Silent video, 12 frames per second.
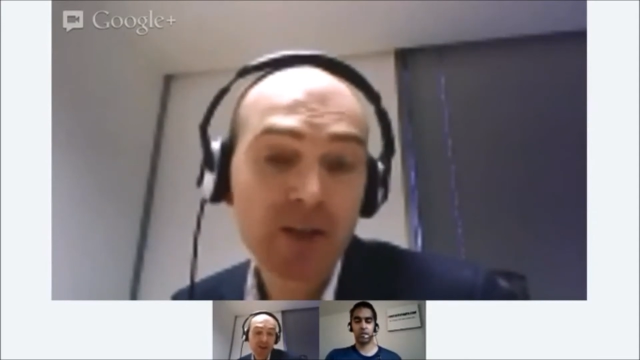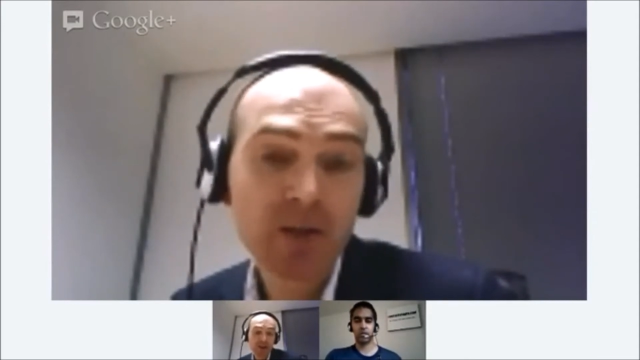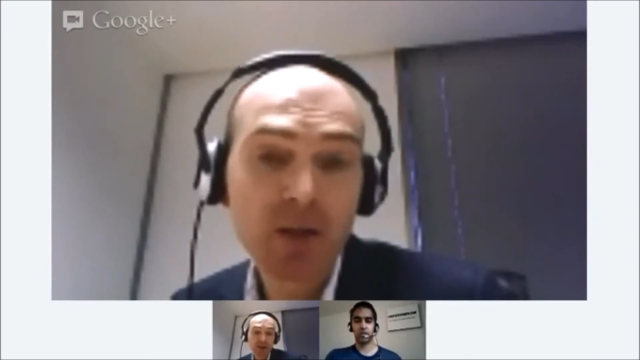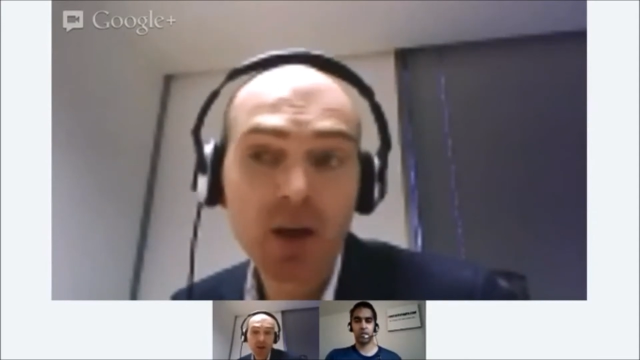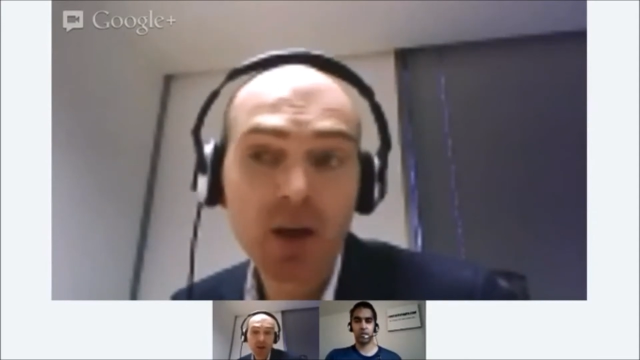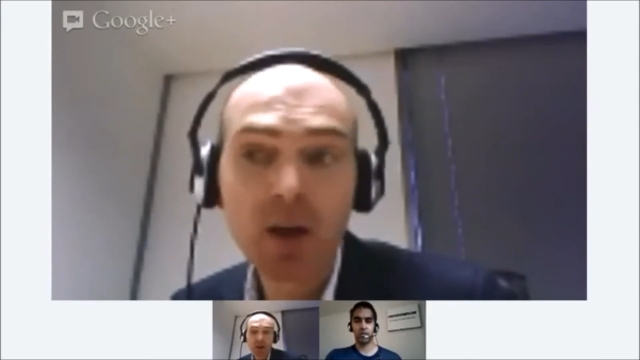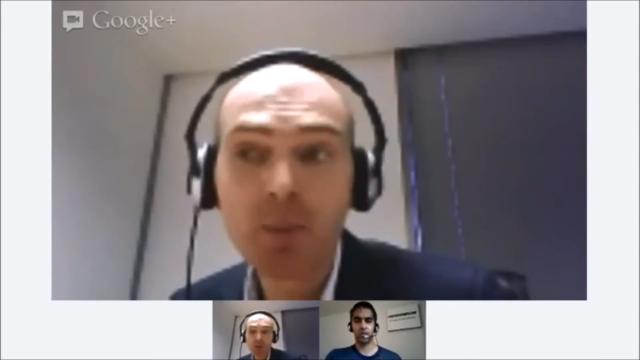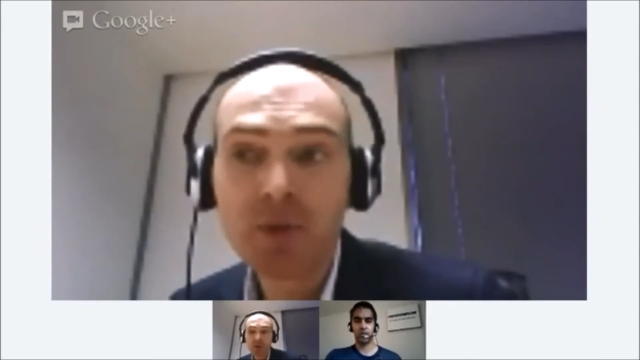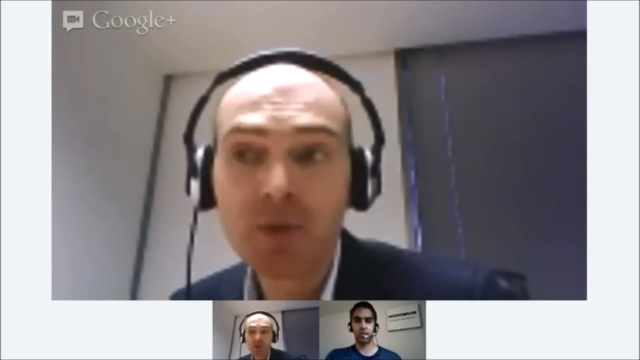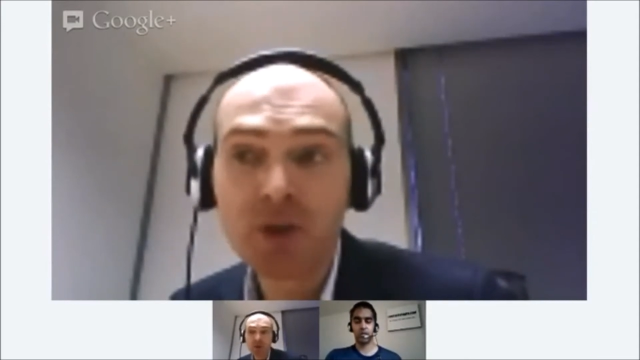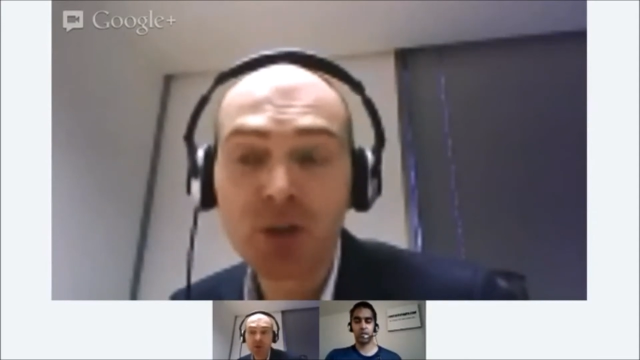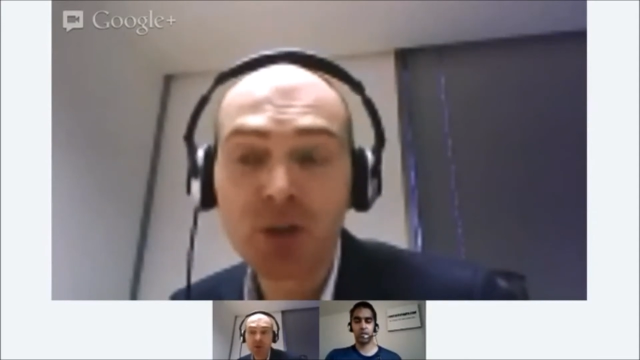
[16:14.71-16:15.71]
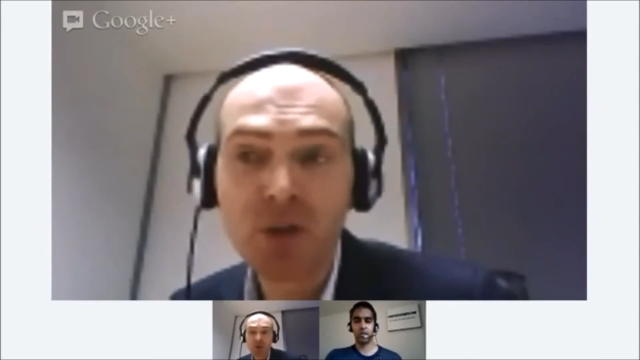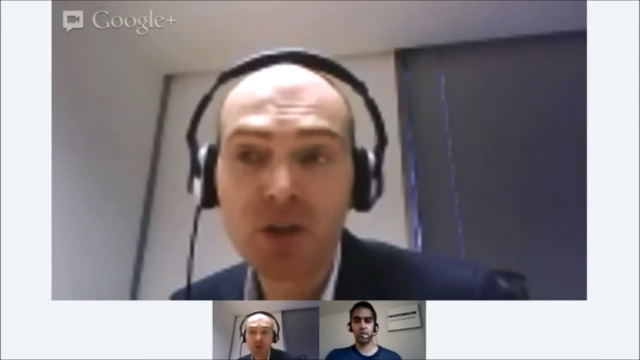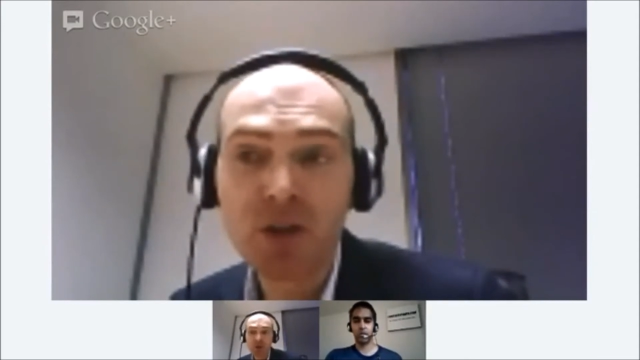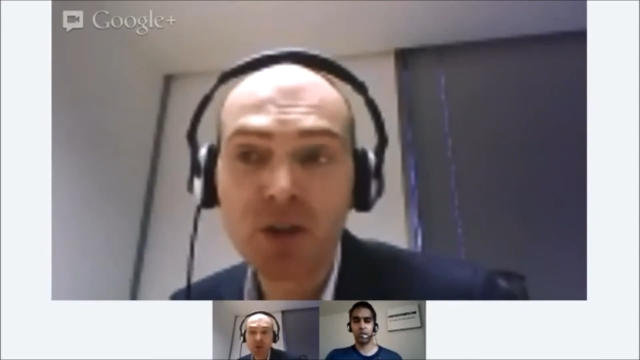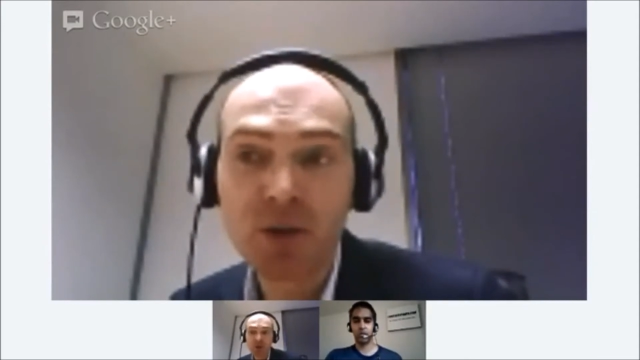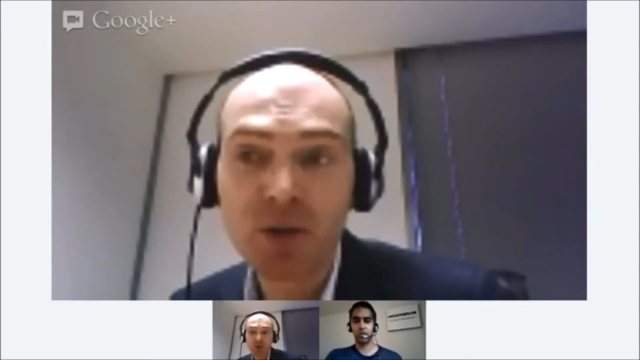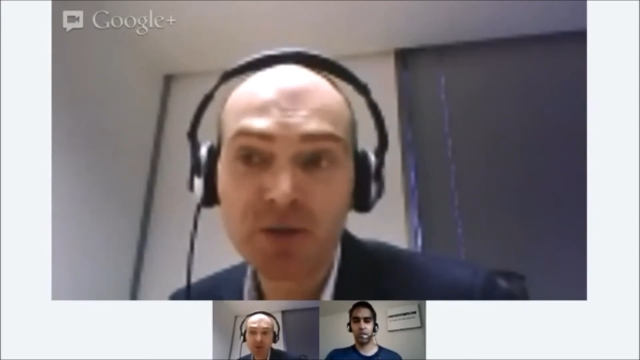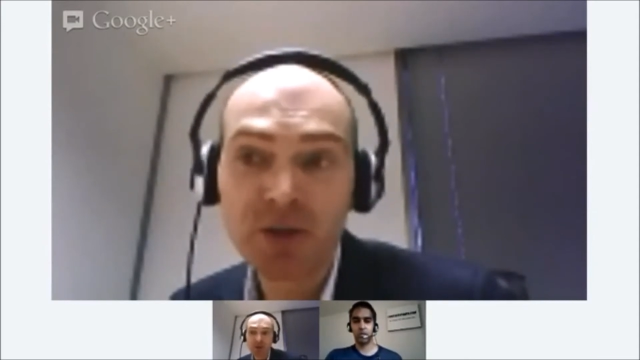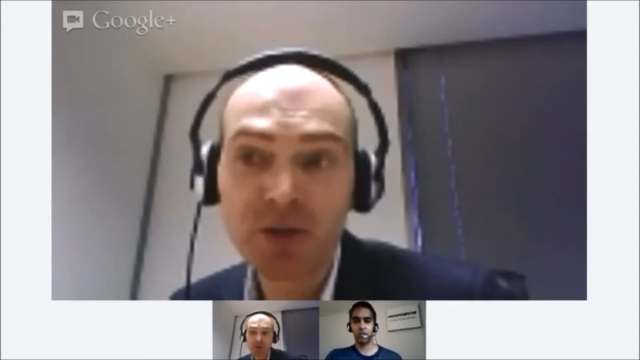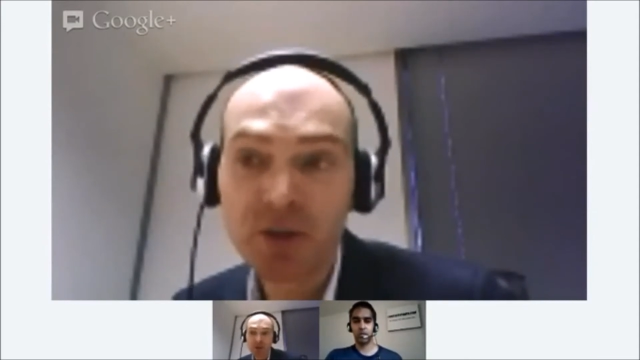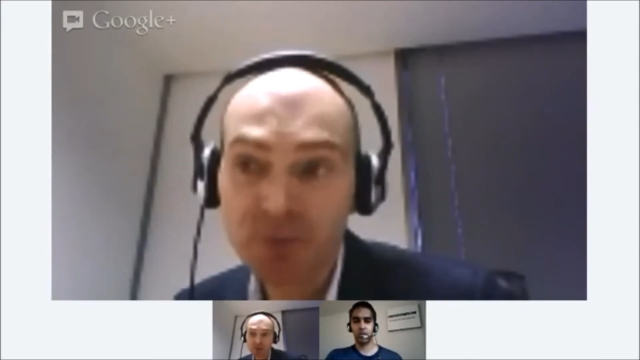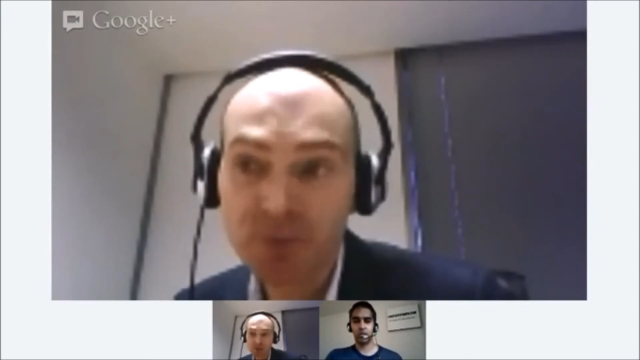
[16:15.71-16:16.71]
um, as a non, you know,
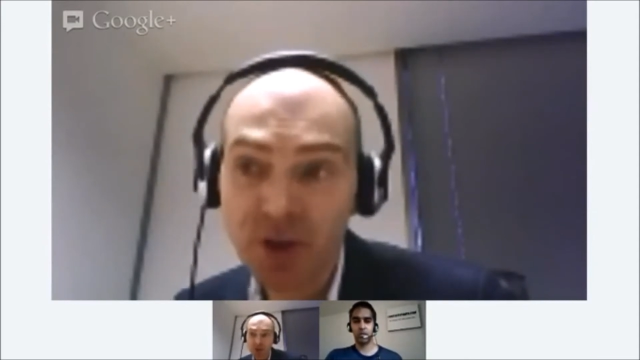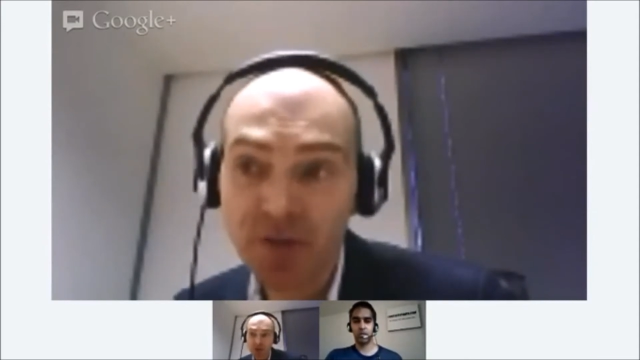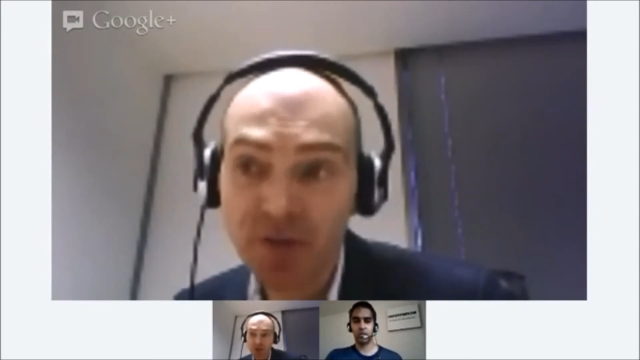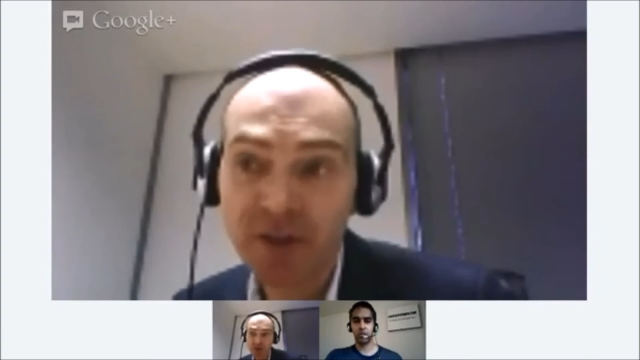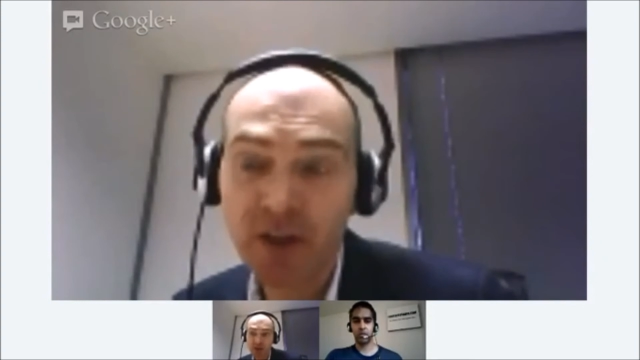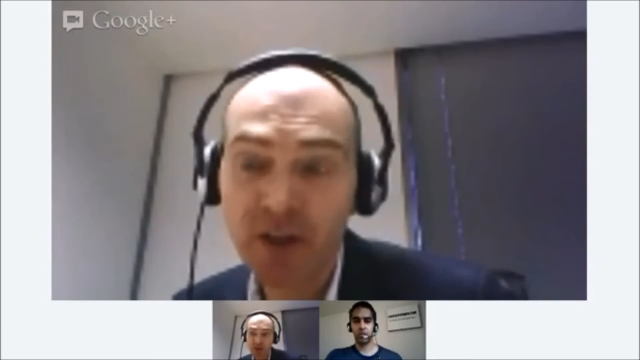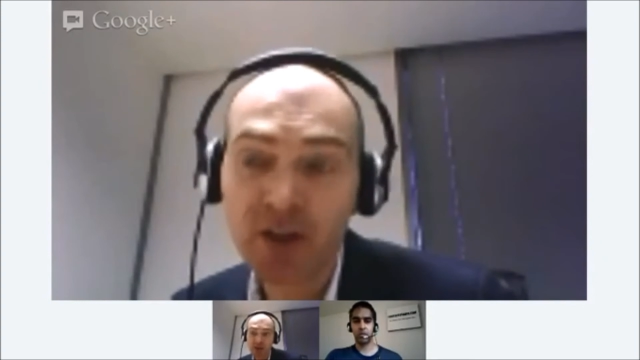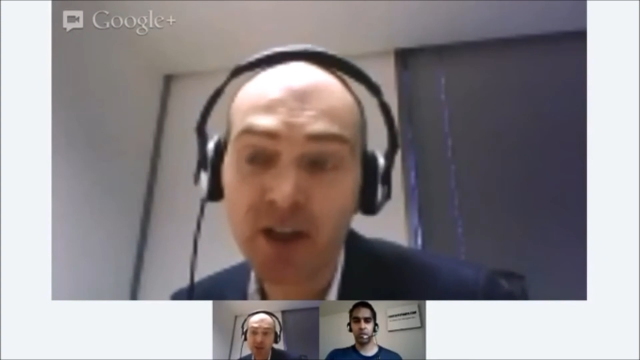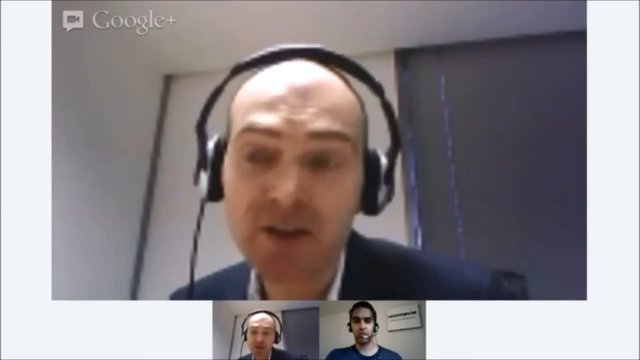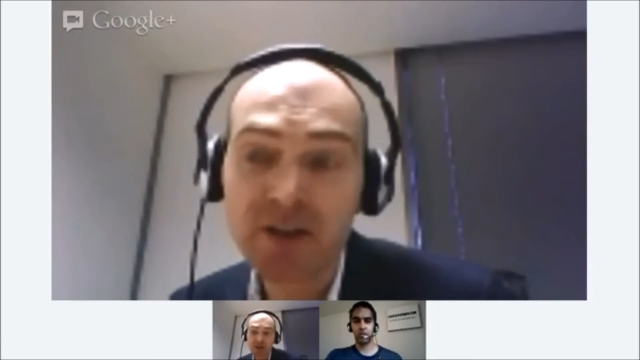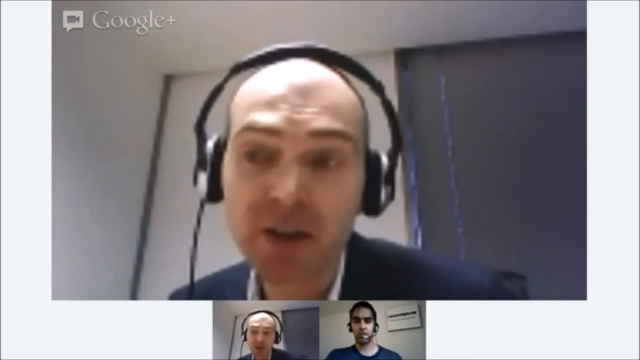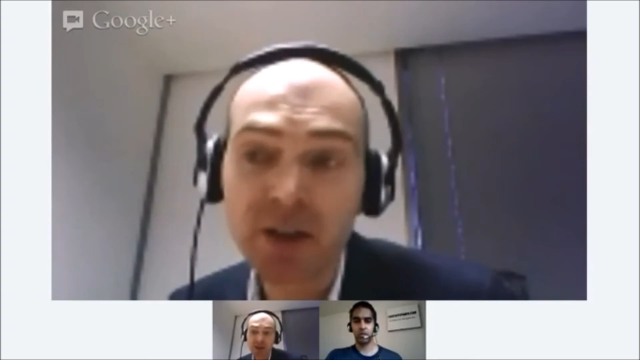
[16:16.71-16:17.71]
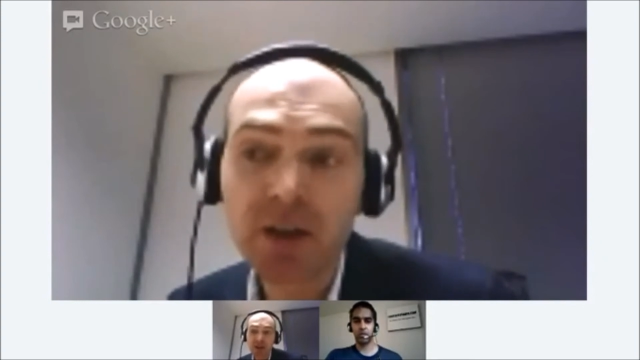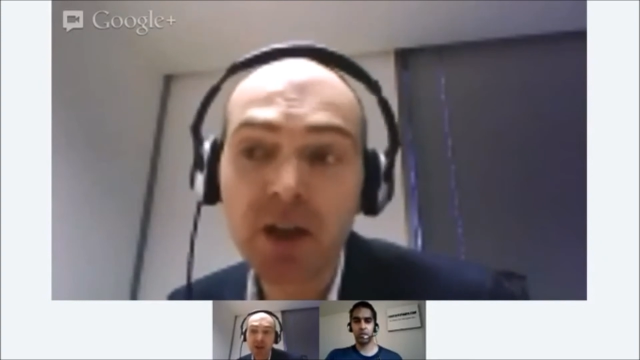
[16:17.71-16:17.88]
as a non-financial asset.